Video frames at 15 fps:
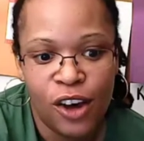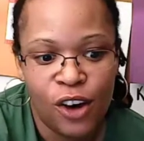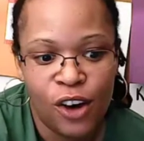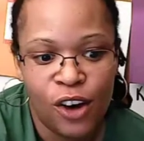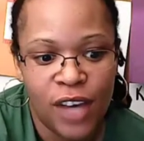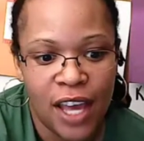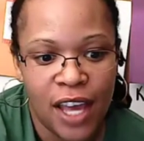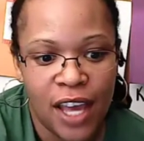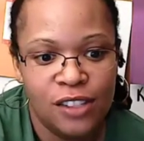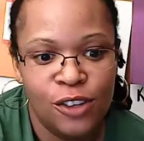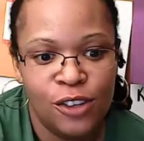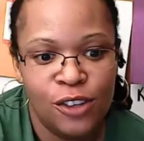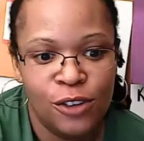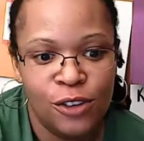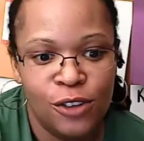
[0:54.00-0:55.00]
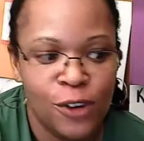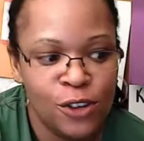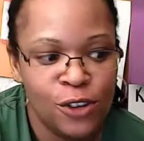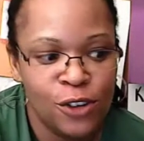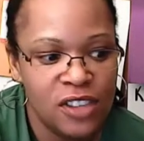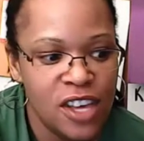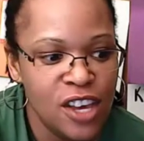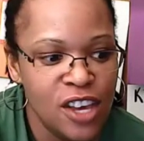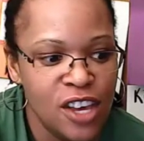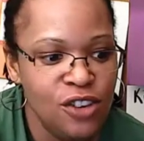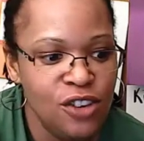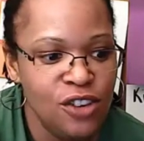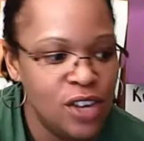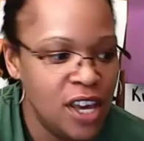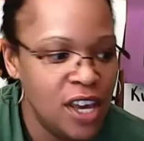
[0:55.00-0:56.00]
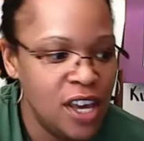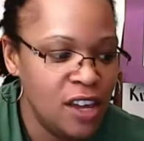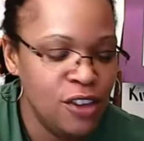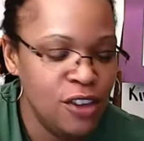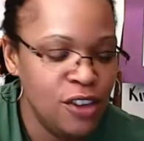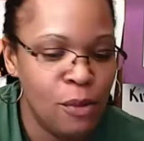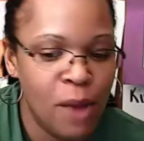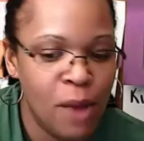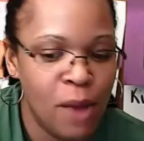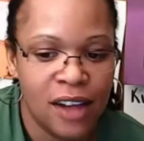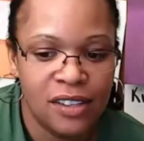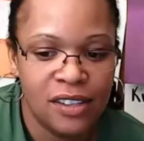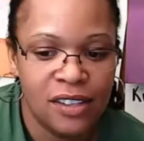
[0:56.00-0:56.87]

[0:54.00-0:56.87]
Okay, so the first thing you get in your box